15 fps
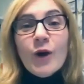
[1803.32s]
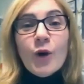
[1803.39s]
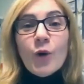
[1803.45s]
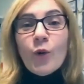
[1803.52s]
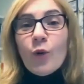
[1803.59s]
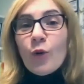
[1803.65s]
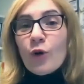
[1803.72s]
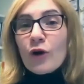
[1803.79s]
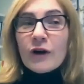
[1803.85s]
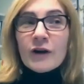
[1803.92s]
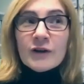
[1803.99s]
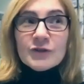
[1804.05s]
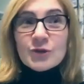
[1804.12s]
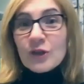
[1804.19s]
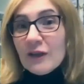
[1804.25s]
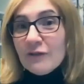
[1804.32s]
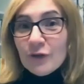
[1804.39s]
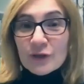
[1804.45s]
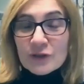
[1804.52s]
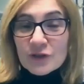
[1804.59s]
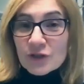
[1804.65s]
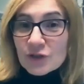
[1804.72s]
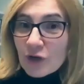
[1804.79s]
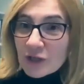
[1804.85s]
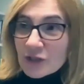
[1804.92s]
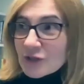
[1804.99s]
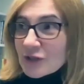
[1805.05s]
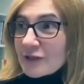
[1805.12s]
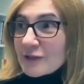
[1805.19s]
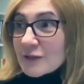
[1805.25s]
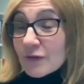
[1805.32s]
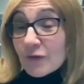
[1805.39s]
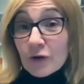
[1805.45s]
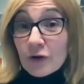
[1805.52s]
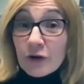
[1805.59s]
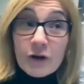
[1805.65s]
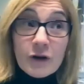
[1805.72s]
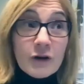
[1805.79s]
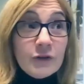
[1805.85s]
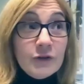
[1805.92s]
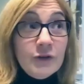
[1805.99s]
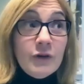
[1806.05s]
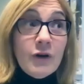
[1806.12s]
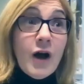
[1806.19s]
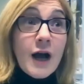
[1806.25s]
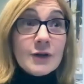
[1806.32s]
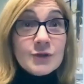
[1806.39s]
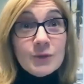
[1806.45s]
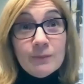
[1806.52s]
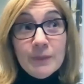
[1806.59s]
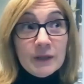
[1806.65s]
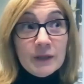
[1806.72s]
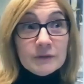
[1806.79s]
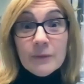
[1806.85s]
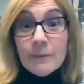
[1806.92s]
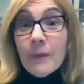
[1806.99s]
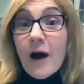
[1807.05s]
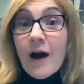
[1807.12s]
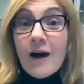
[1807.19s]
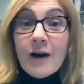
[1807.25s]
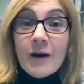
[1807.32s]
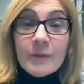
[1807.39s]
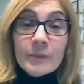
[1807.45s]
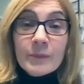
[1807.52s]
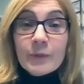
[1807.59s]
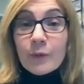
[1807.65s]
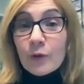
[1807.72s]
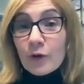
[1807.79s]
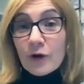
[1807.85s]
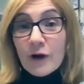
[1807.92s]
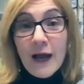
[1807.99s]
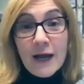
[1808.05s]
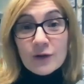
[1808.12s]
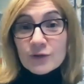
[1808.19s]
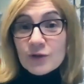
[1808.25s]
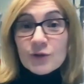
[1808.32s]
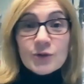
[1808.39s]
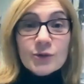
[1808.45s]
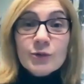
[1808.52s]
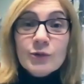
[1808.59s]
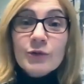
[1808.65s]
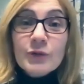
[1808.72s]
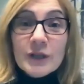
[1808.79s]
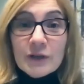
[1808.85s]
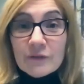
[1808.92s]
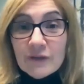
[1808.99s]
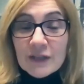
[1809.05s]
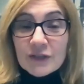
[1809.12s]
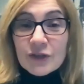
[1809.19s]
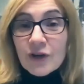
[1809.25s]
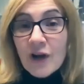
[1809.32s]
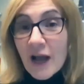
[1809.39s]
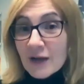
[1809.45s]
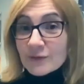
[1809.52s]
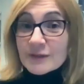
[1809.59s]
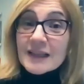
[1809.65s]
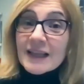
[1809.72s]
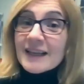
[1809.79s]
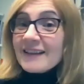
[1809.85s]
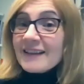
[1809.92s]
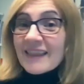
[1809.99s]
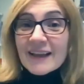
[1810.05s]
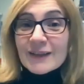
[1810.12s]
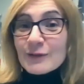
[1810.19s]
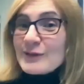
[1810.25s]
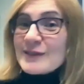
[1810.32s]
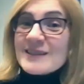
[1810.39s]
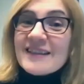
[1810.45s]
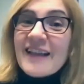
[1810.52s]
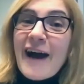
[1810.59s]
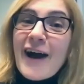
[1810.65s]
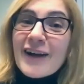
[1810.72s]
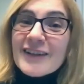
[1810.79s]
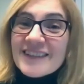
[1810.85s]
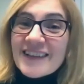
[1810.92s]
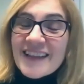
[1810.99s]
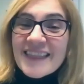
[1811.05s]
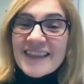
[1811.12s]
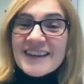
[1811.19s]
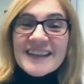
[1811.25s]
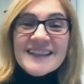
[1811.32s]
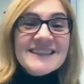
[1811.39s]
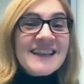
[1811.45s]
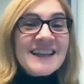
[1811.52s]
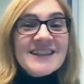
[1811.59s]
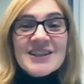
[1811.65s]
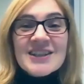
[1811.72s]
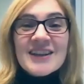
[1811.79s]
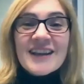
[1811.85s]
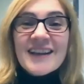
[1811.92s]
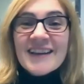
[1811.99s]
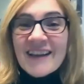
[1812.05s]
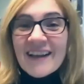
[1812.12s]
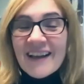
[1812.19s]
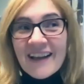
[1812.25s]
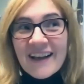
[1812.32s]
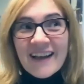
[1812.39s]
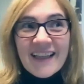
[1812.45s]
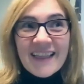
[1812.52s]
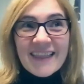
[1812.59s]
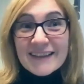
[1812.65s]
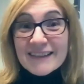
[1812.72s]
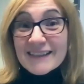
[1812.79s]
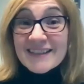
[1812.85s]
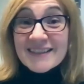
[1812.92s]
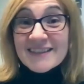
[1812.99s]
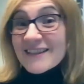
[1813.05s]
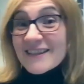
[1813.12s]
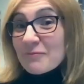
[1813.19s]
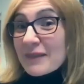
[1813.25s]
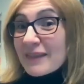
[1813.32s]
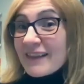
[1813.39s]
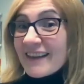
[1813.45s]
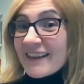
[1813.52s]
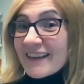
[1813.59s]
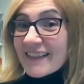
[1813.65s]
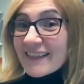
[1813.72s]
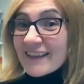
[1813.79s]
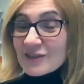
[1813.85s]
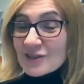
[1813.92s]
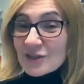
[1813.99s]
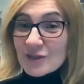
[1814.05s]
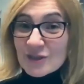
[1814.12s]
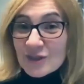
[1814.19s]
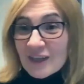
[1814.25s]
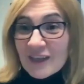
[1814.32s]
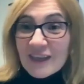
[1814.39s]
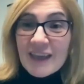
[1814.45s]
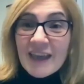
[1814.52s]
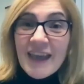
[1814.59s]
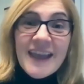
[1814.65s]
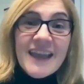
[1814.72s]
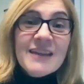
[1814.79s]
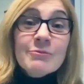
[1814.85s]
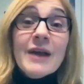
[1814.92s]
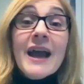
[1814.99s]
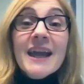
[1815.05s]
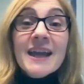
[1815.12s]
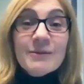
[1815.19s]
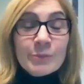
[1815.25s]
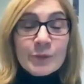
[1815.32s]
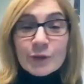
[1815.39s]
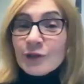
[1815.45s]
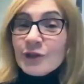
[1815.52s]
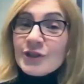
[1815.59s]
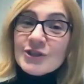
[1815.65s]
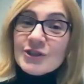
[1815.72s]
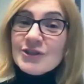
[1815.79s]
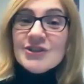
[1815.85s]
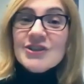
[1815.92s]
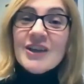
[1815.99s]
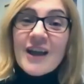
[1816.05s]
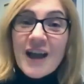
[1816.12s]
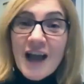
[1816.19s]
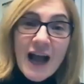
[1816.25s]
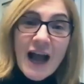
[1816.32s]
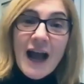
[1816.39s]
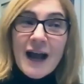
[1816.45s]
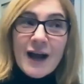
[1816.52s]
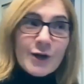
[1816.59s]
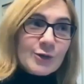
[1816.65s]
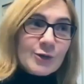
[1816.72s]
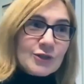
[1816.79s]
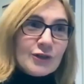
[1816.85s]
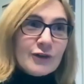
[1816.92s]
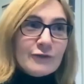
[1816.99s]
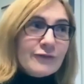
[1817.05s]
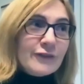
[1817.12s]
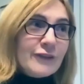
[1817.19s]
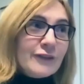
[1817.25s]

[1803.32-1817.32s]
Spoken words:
or to give you instructions for, how to build a bomb or how to renovate your house. Like, that was not the intention. That is something that just emerged out of